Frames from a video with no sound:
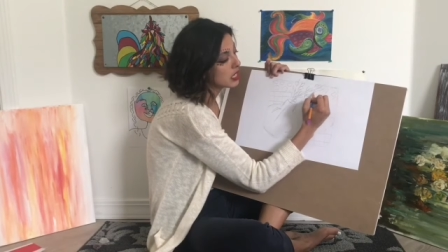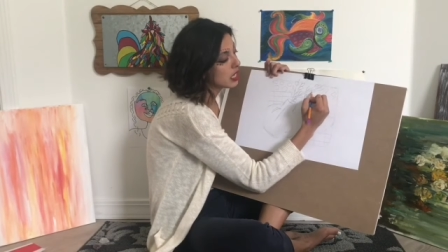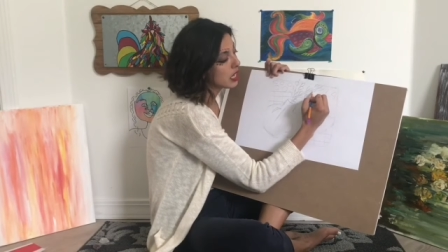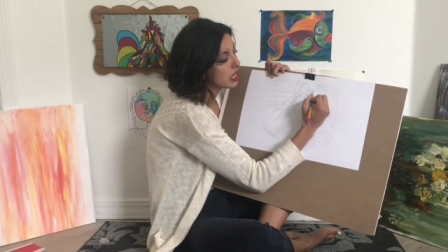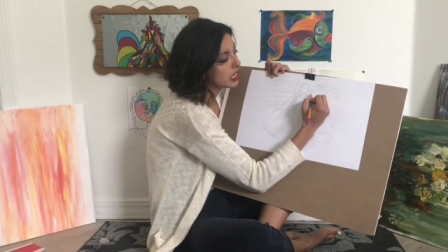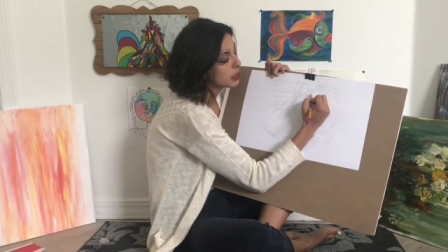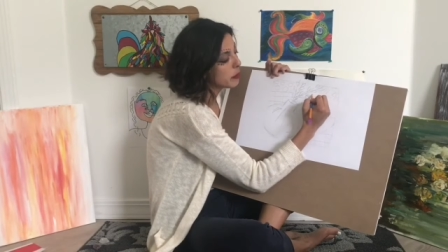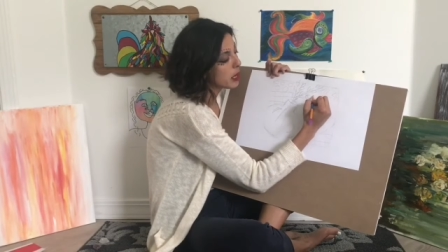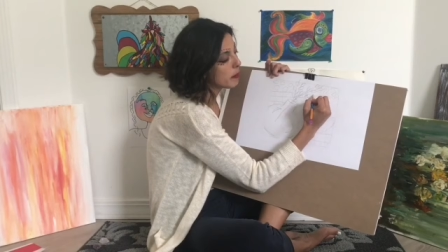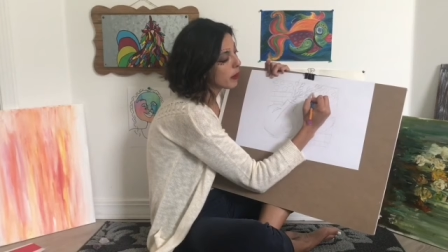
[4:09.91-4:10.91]
it's pop
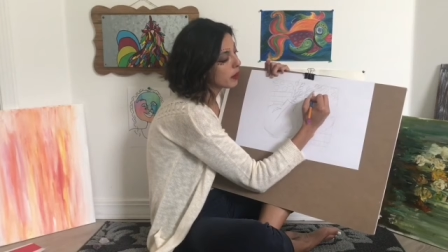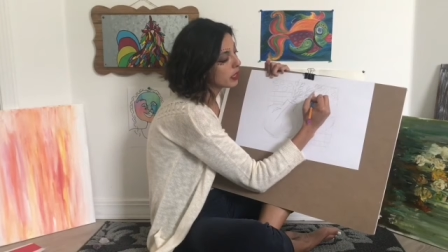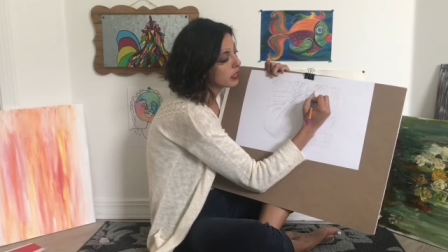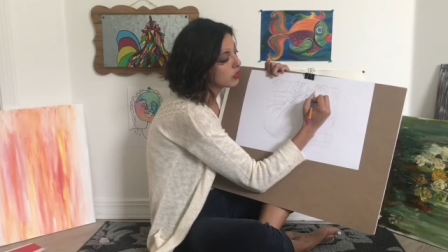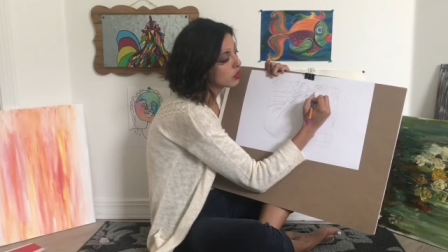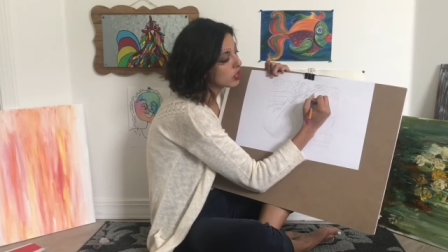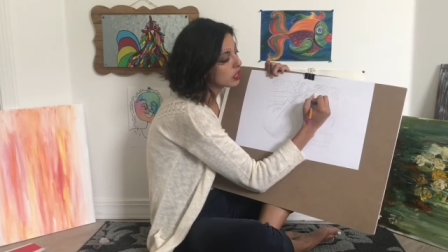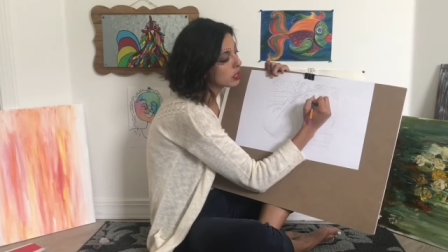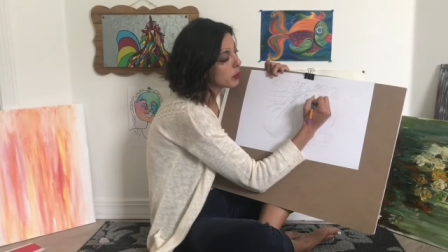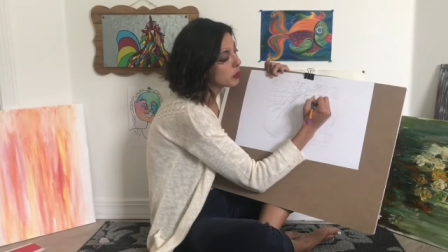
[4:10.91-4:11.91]
art. It's just
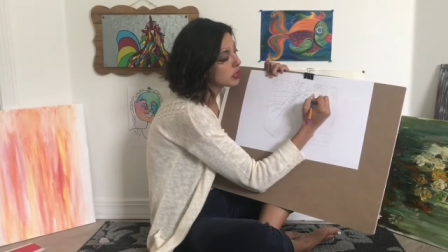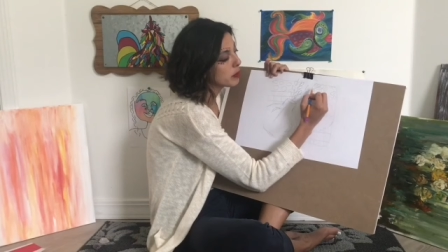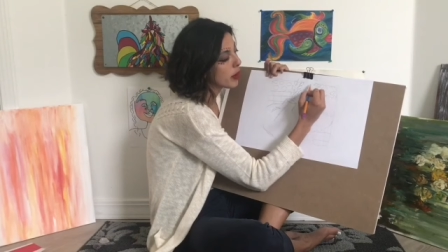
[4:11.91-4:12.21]
supposed to pop.